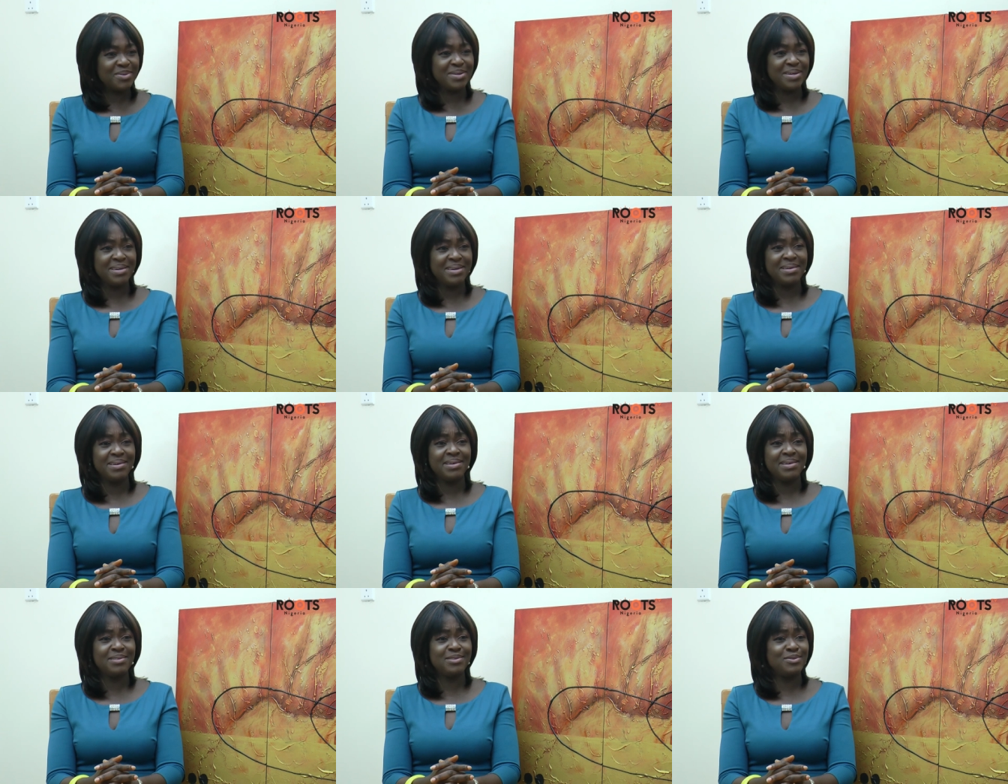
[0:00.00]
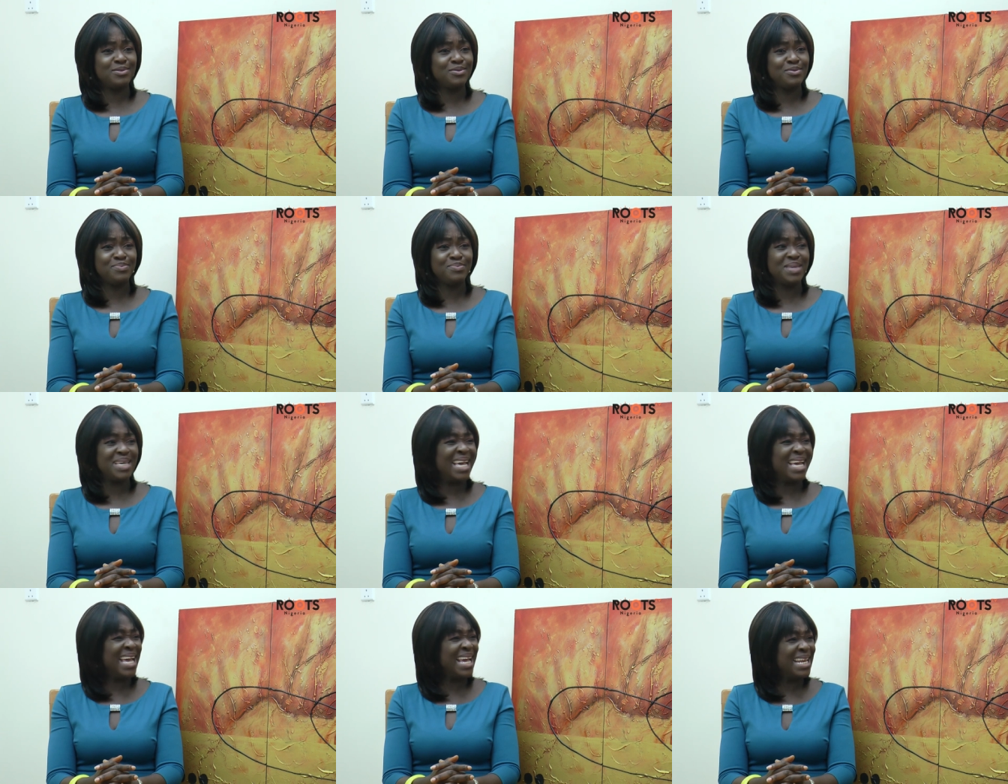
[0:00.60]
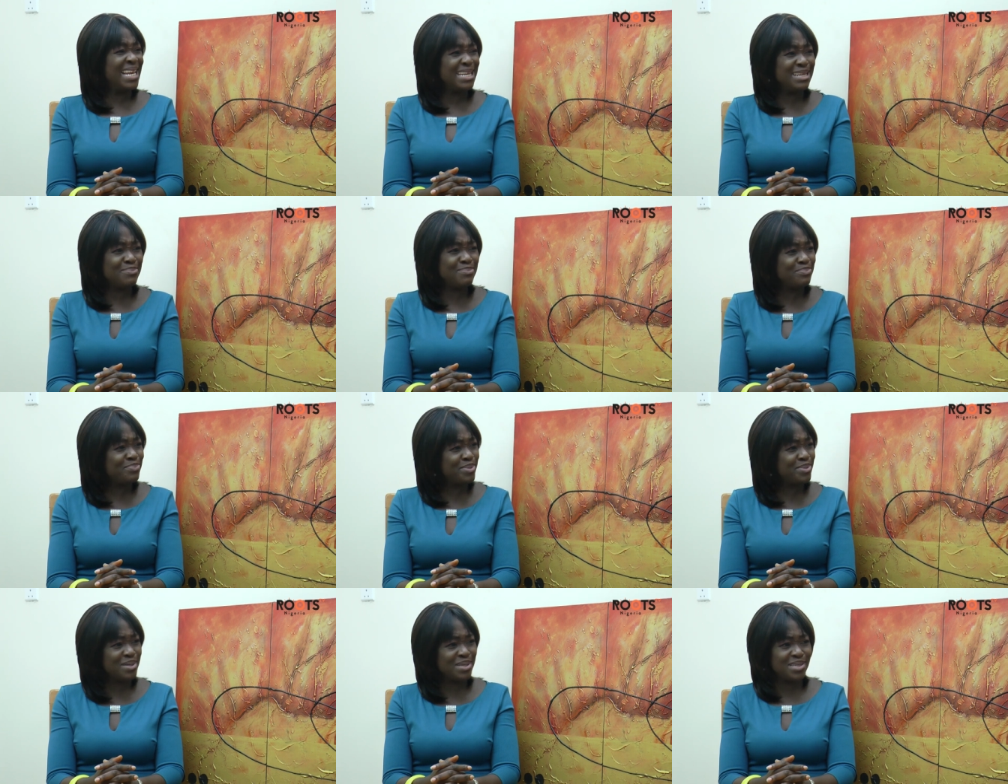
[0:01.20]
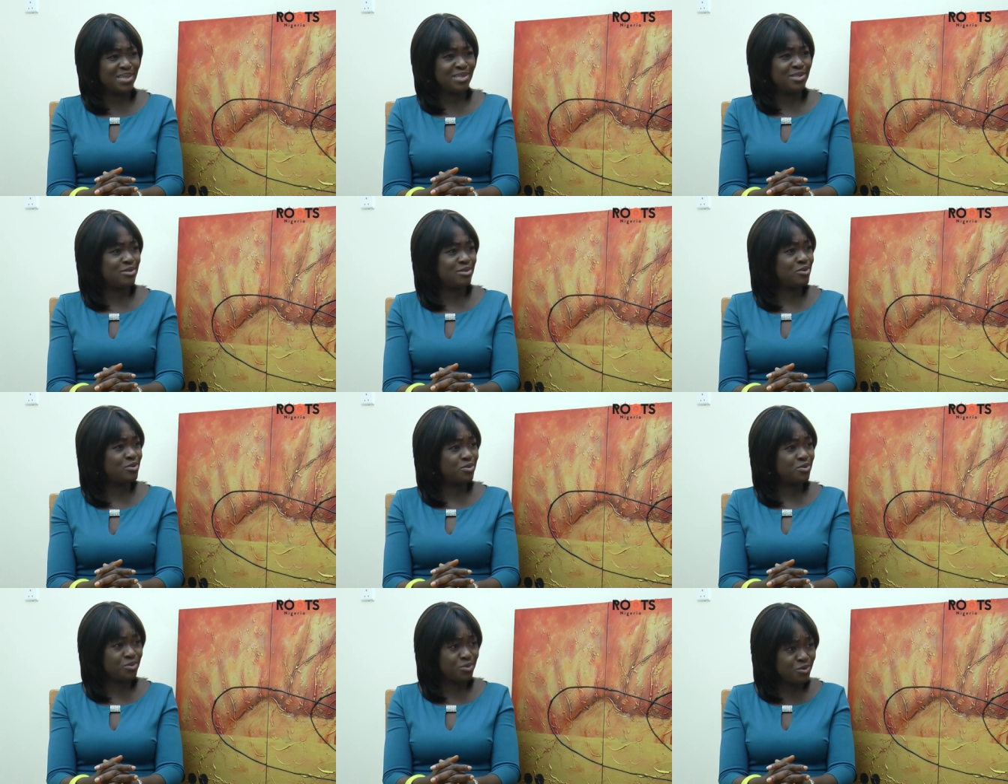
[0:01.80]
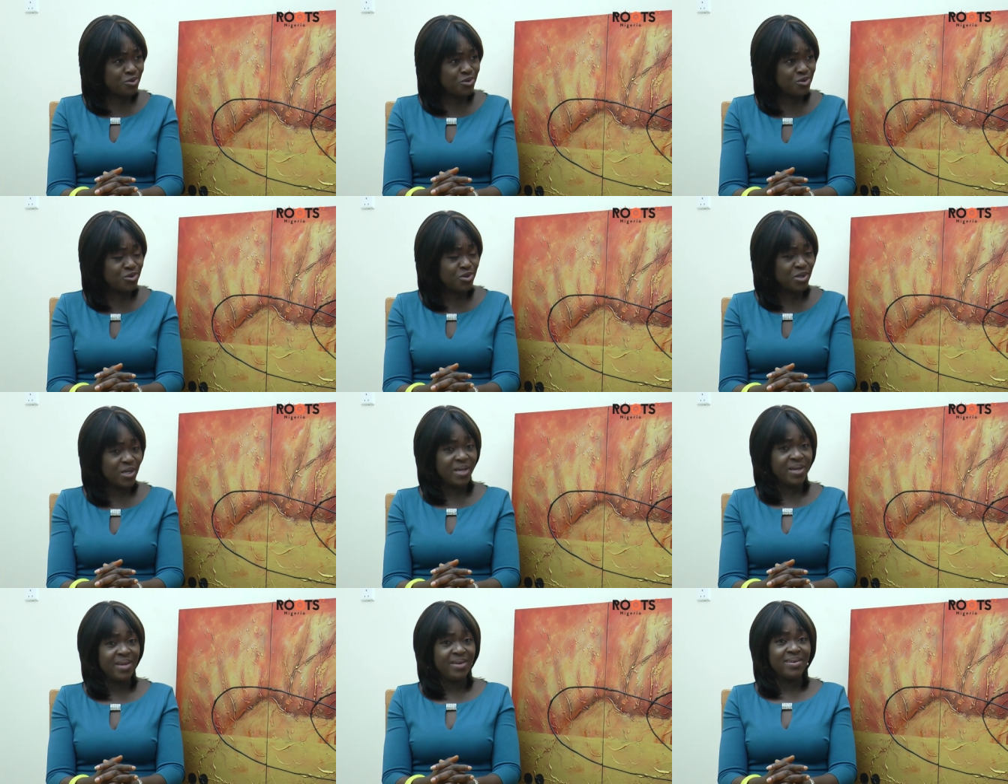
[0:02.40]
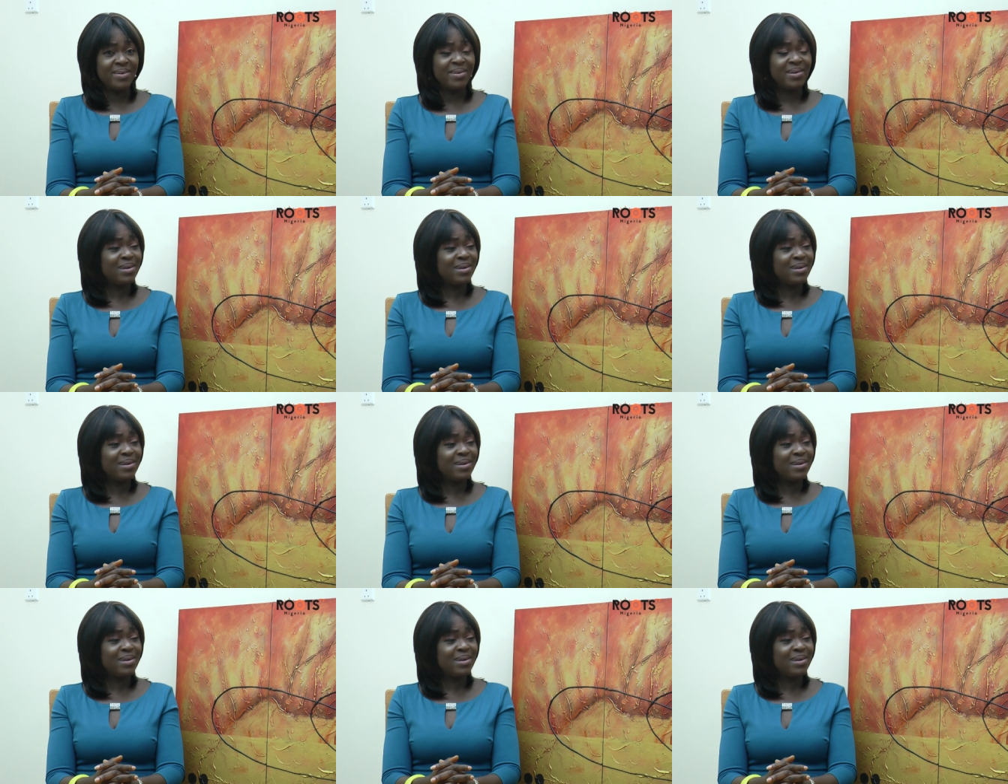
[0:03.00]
I'm not here to be anybody's stooge.